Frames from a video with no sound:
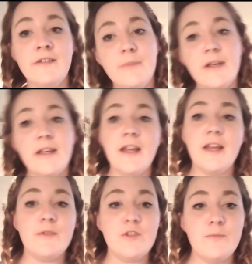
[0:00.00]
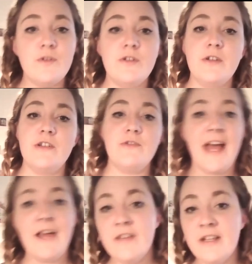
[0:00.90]
being able to put you into
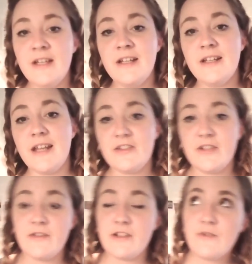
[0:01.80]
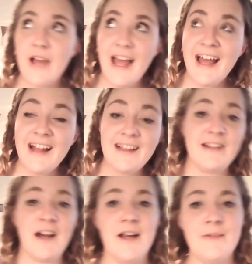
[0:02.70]
heaven, get you down into hell in a
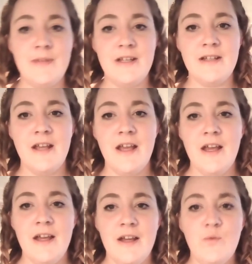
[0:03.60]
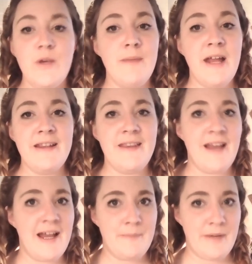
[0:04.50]
heartbeat. We meant
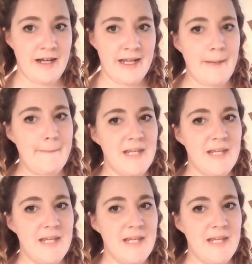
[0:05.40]
that by,